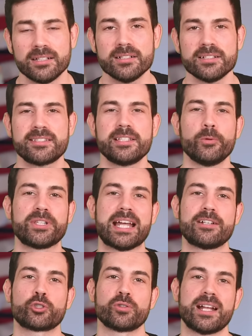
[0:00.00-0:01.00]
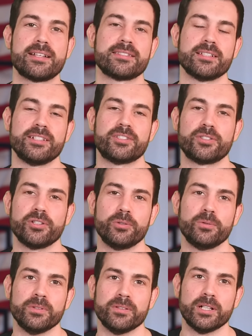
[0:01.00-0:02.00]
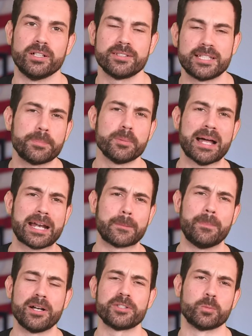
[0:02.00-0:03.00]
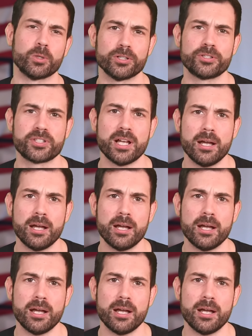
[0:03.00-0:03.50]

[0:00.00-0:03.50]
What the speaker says: Well, let's see what that translates to in diplomatic buzzwords.